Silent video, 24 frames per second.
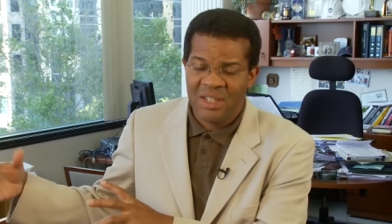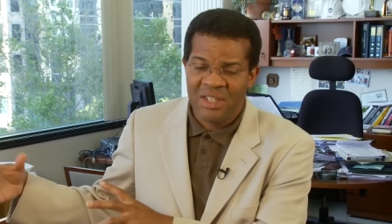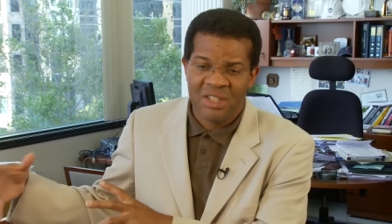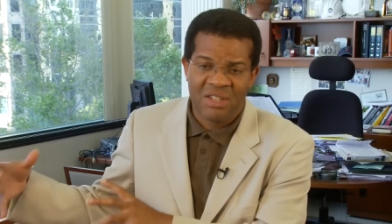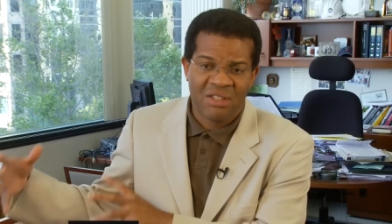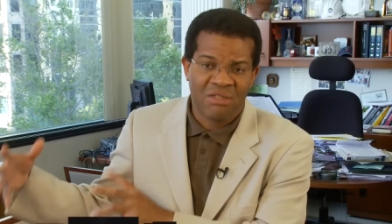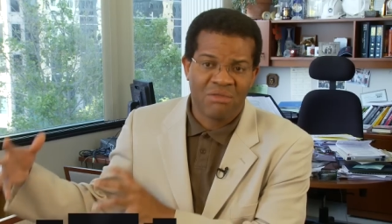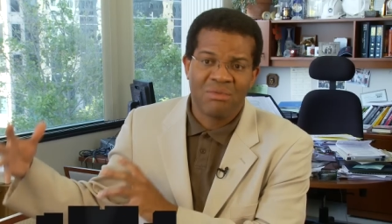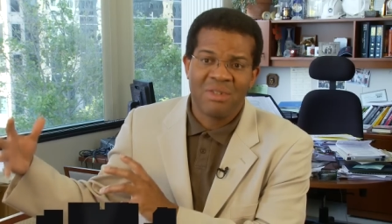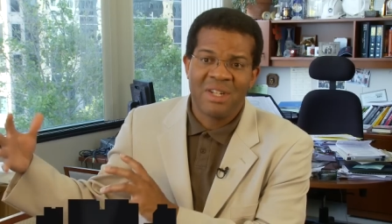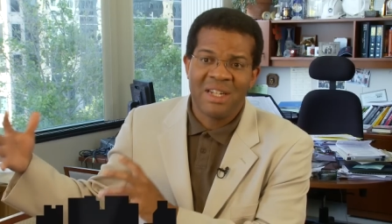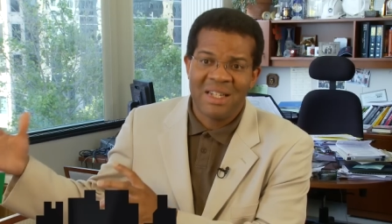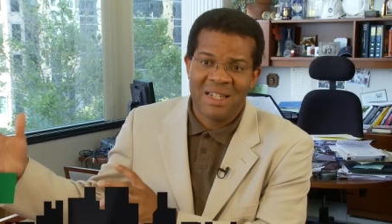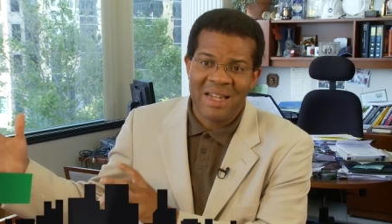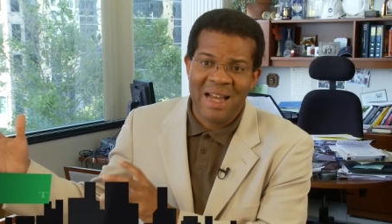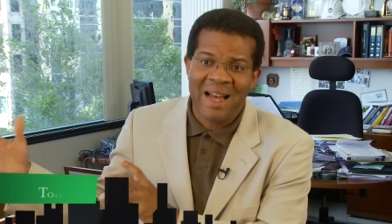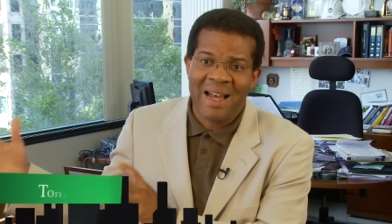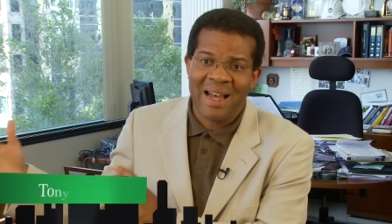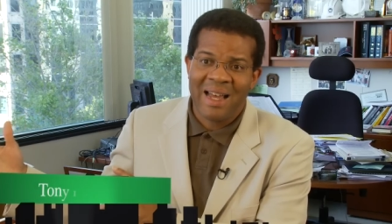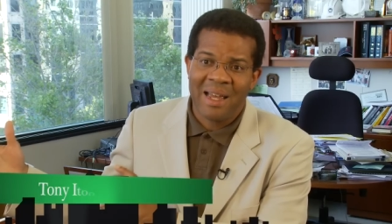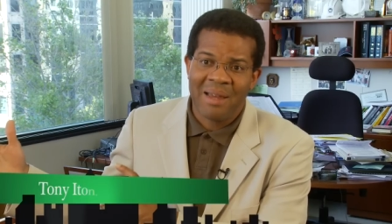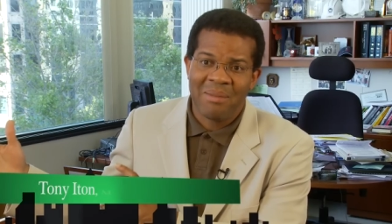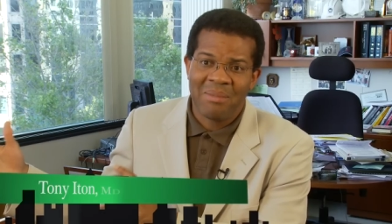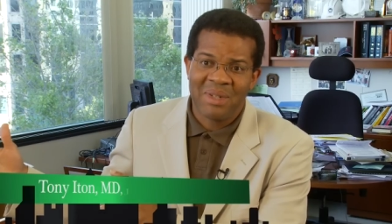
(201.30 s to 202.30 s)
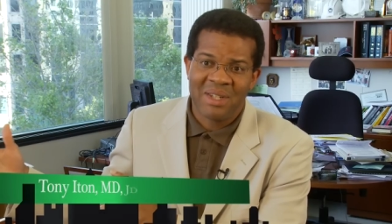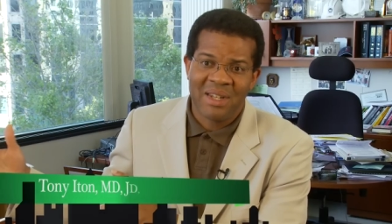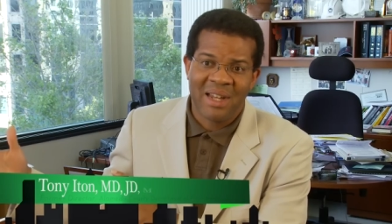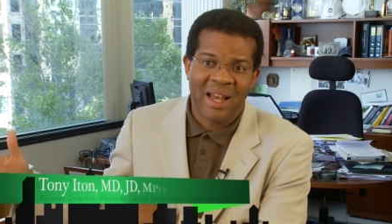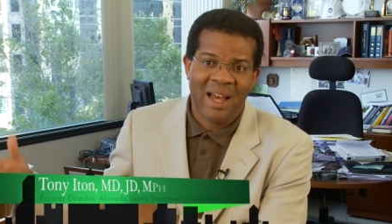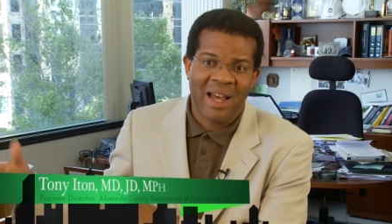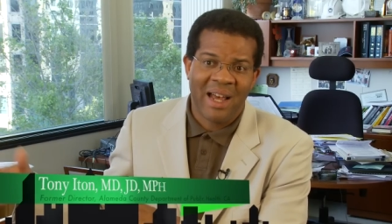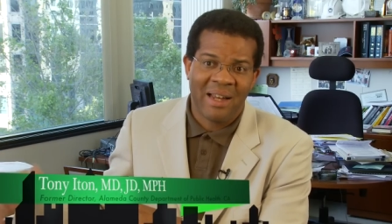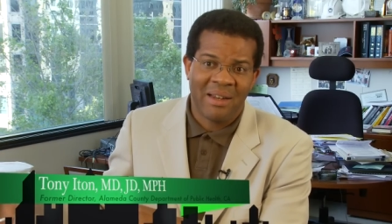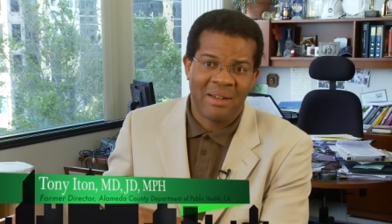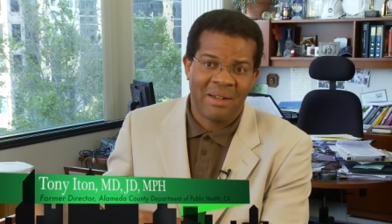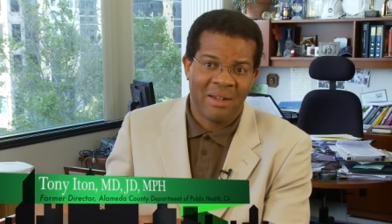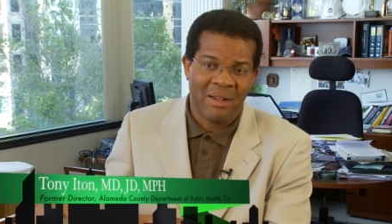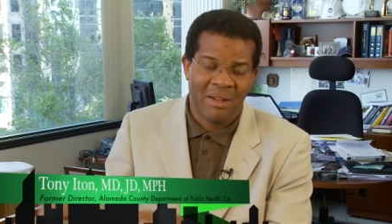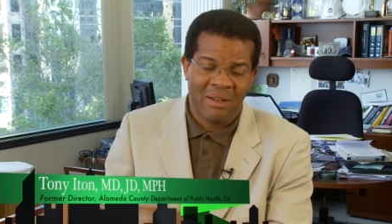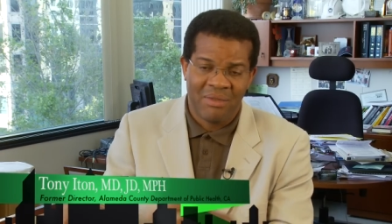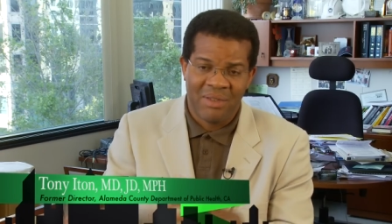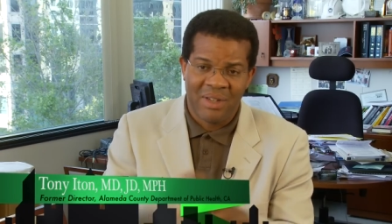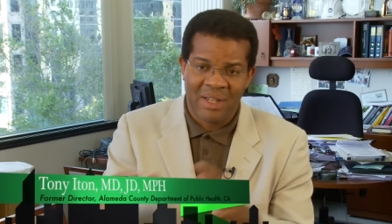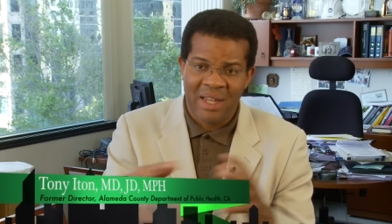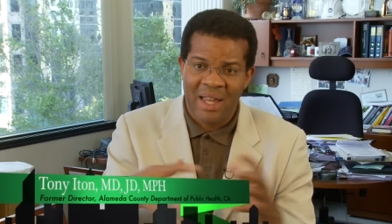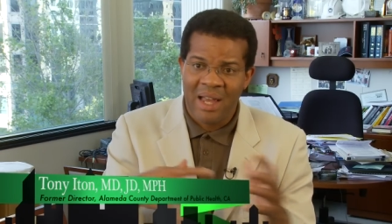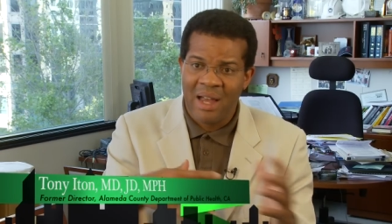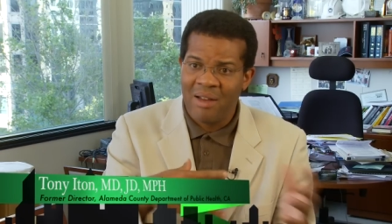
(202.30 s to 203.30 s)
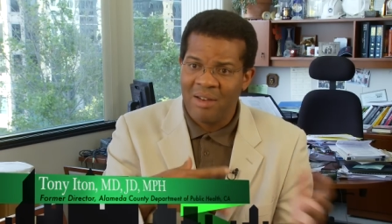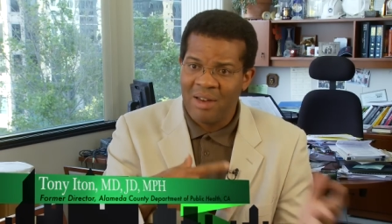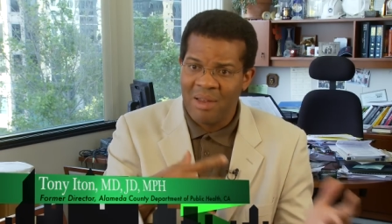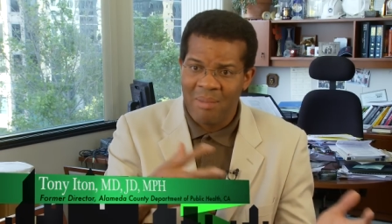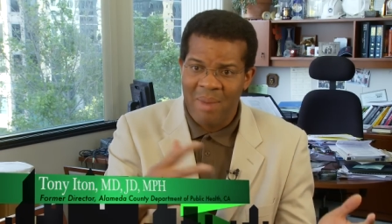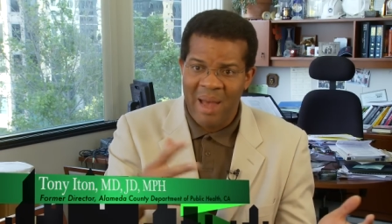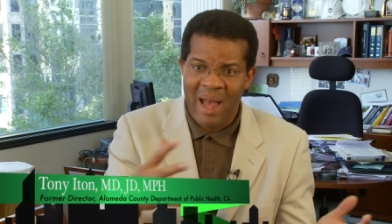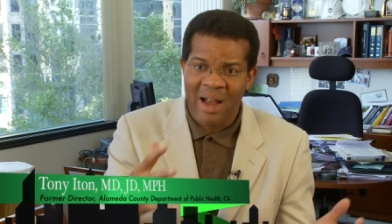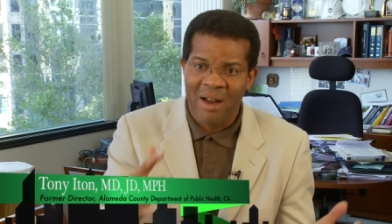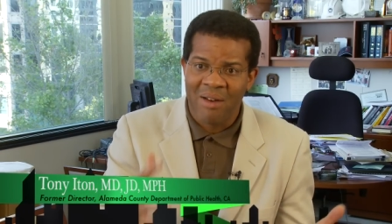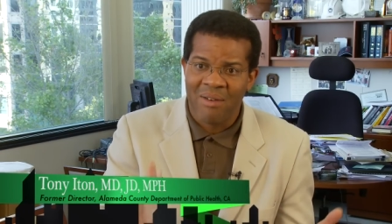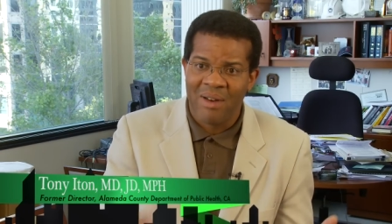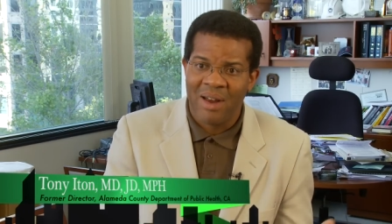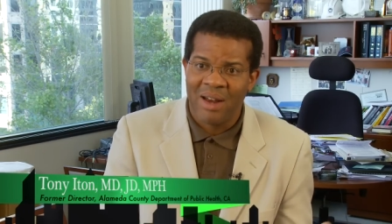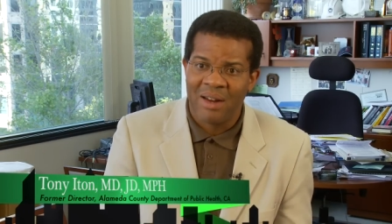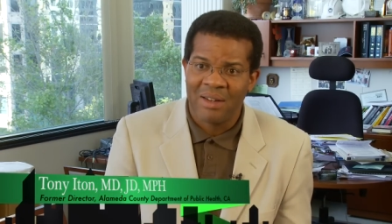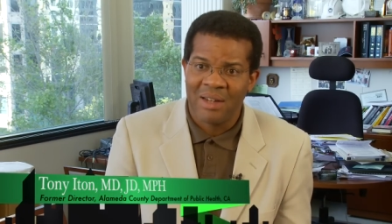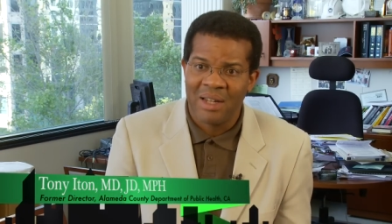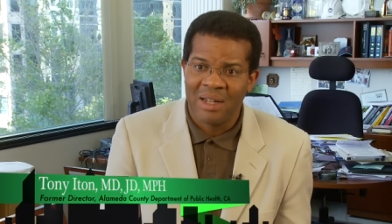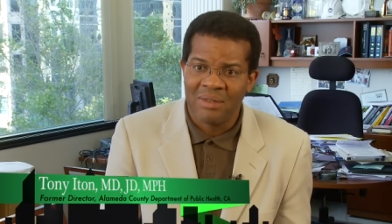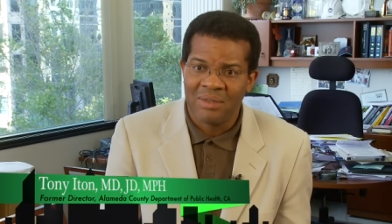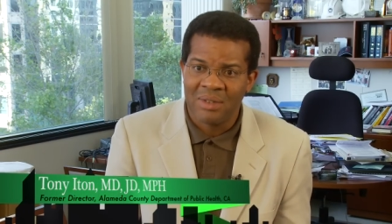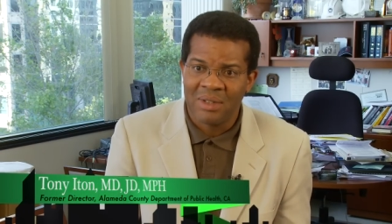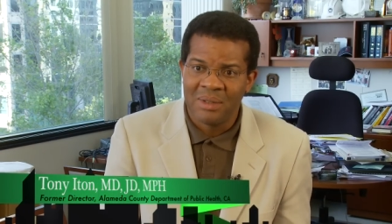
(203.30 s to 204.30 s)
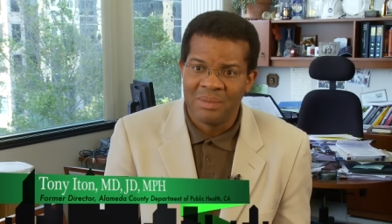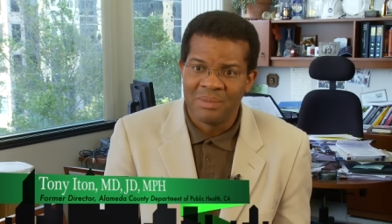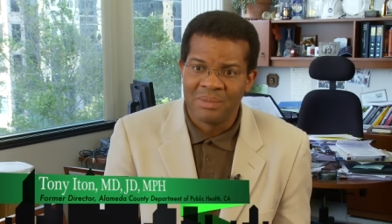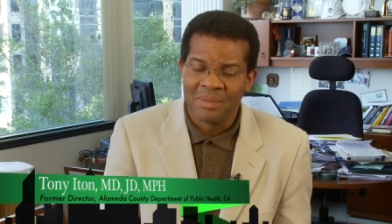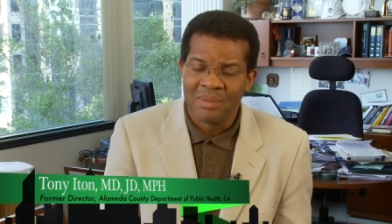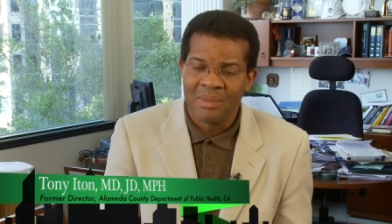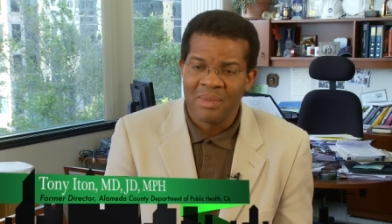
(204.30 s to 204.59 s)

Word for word: is three times that of the county background level.